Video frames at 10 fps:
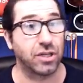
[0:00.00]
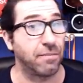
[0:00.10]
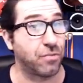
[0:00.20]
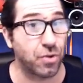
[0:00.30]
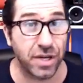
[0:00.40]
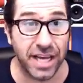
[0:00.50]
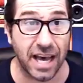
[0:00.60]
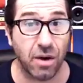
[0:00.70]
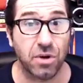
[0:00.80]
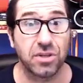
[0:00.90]
some 3
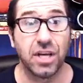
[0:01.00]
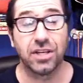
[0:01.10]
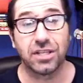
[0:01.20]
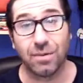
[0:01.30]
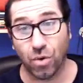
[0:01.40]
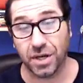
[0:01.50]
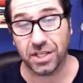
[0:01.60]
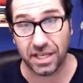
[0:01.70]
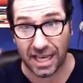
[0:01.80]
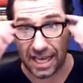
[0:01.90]
hours, some
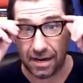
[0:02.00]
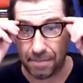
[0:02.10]
once a day.